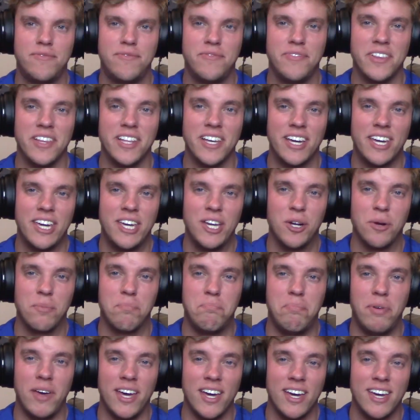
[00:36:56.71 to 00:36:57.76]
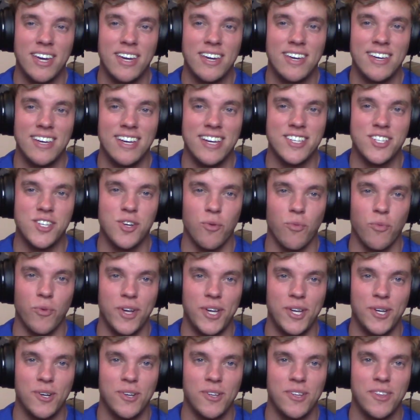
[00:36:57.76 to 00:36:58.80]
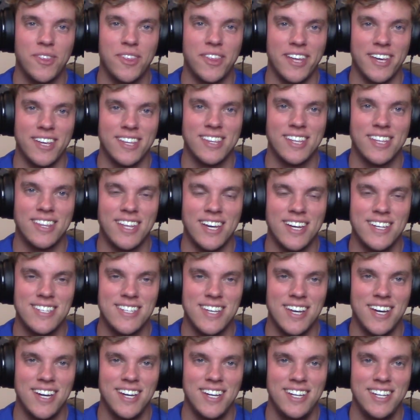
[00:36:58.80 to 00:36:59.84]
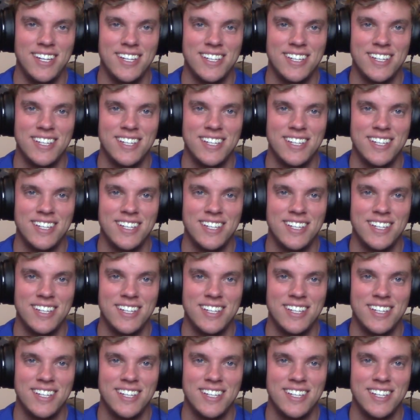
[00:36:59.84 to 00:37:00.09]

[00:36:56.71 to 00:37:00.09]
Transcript: What is it? Bic is a real thing that they say?